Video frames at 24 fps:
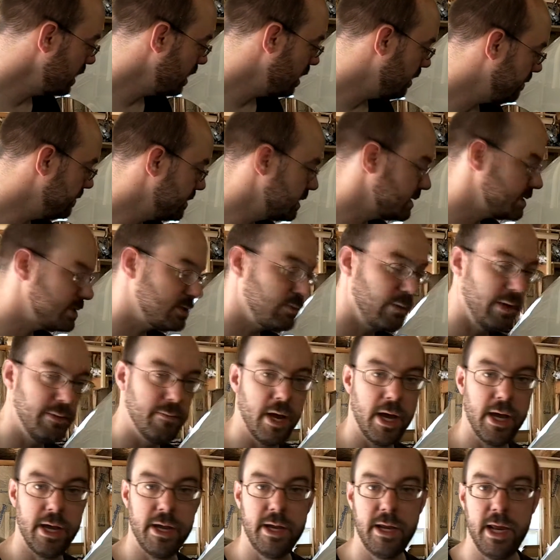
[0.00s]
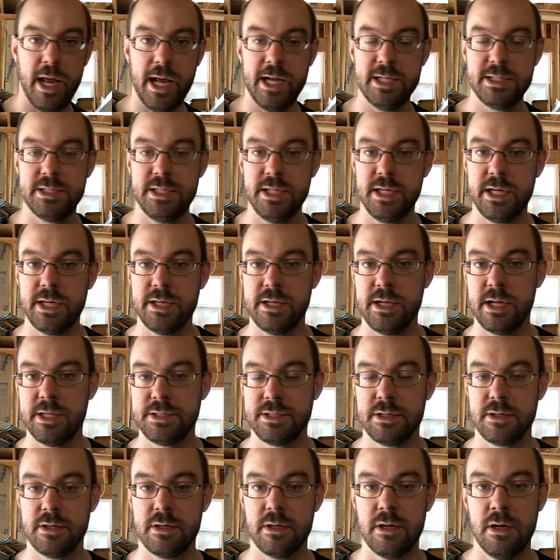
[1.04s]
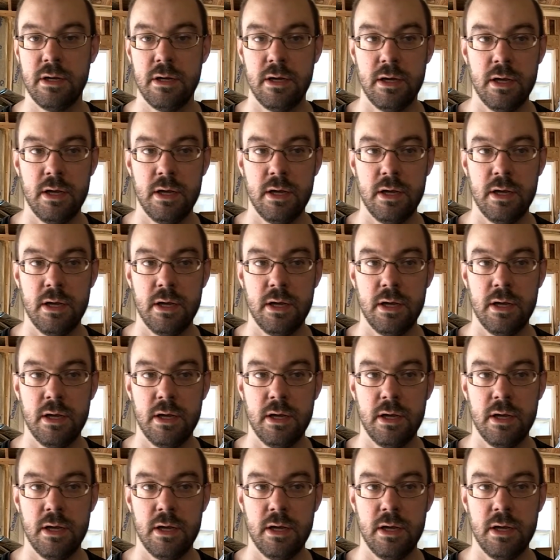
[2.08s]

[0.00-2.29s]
I'm going to swing my AC condenser